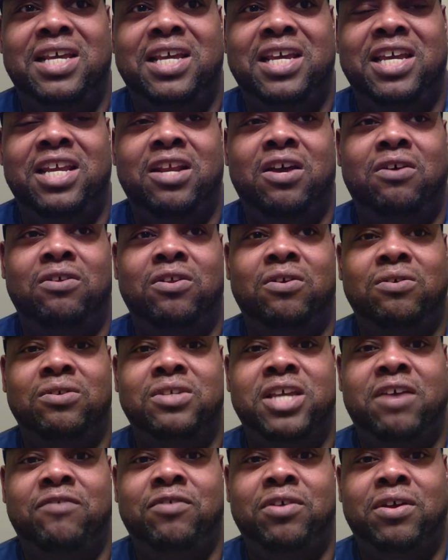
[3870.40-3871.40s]
And all those
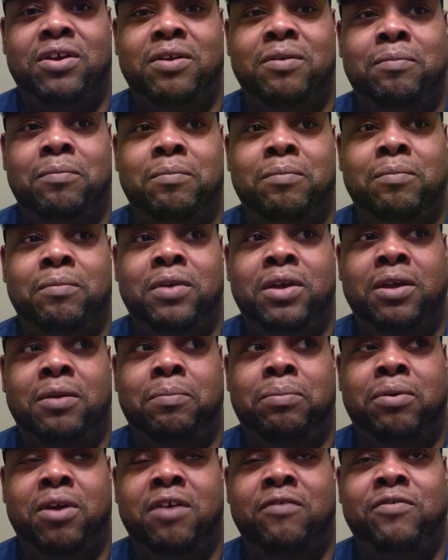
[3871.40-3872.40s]
have a
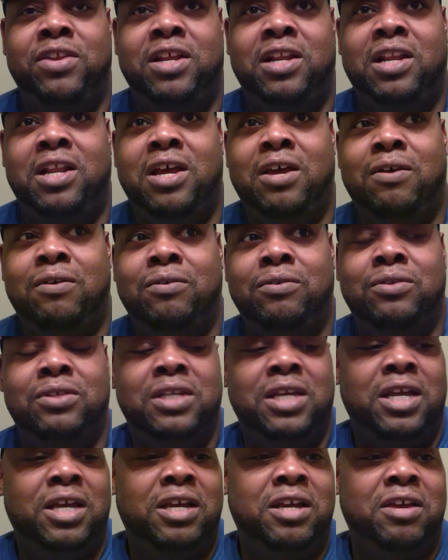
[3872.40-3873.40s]
profit and loss,
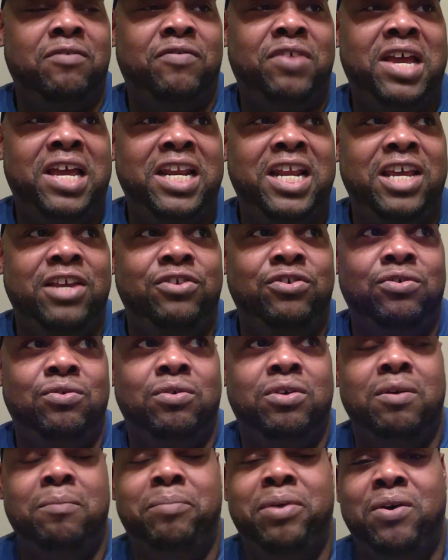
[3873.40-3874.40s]

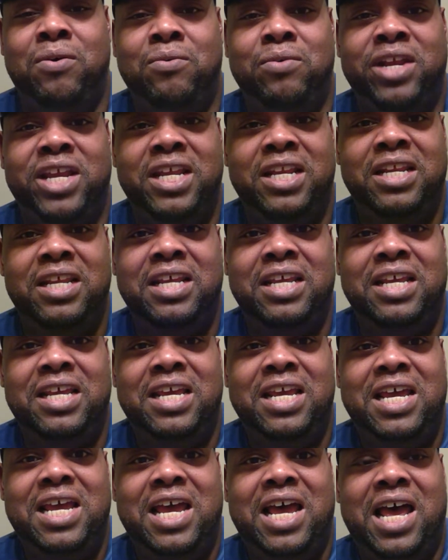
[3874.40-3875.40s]
financial component.
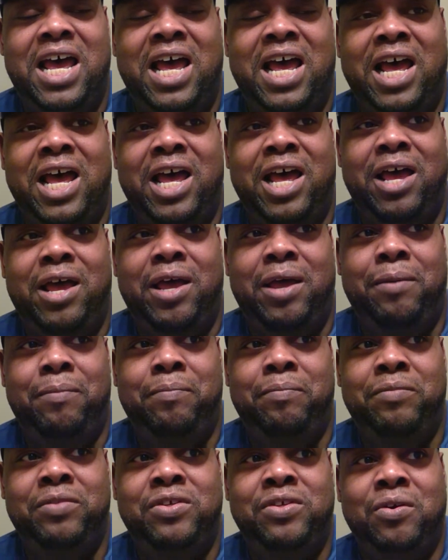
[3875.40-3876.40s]

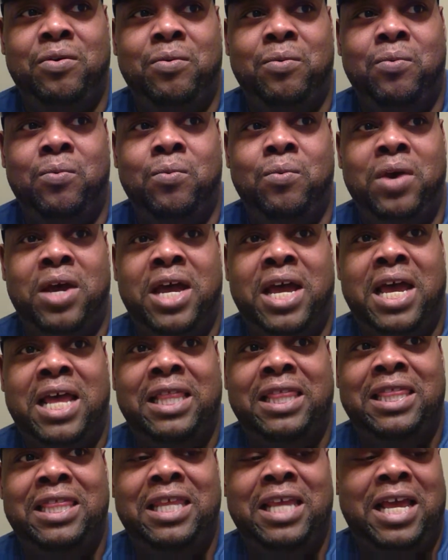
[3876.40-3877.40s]
So
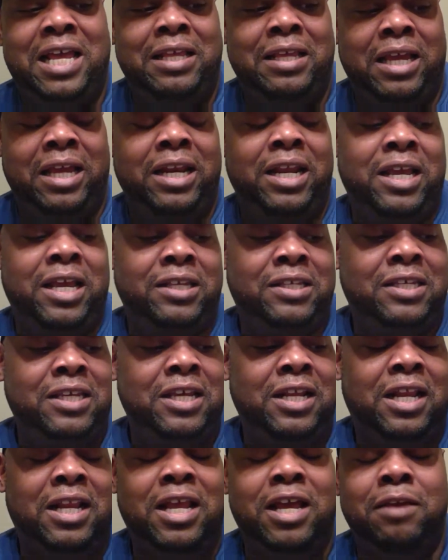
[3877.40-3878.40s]
I've
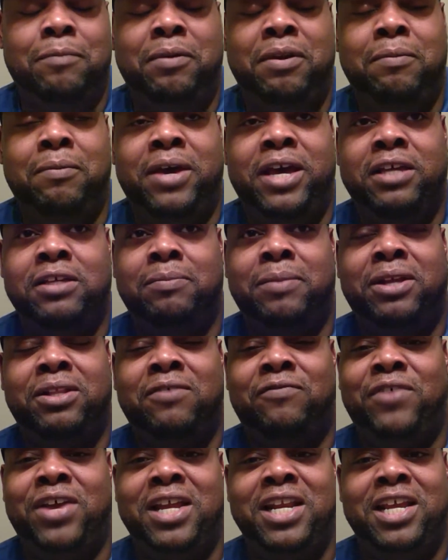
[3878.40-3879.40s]
seen a lot of people ask about
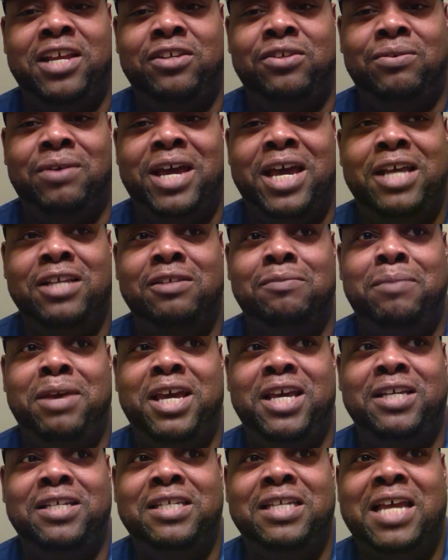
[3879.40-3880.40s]
the financial
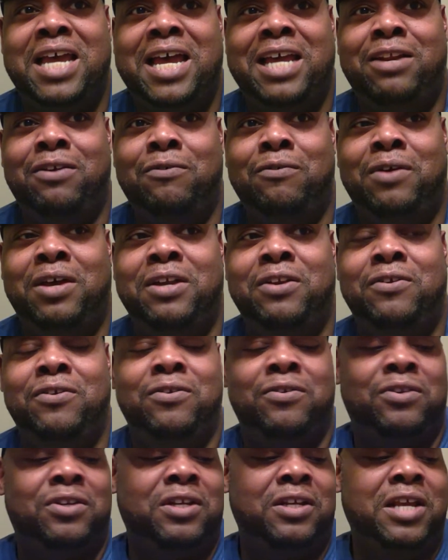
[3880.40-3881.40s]
aspects. I don't
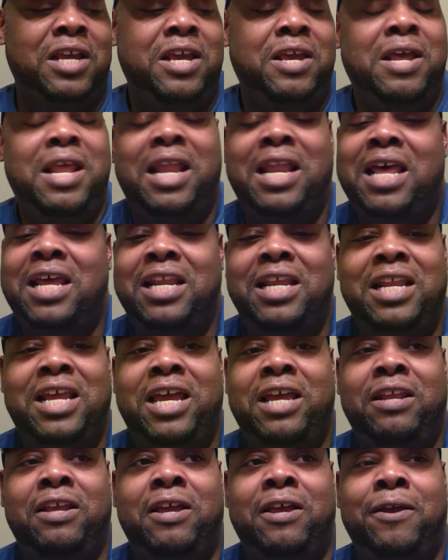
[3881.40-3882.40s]
understand a lot of
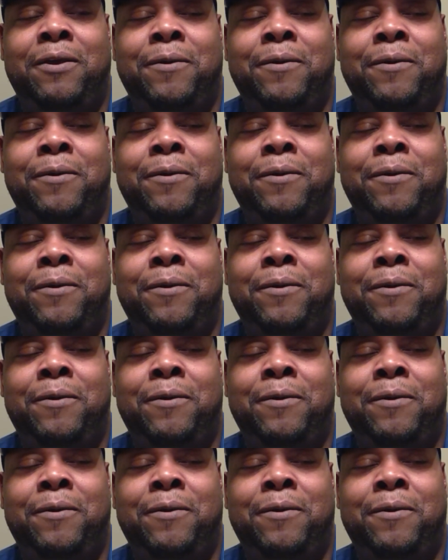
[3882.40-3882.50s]
that.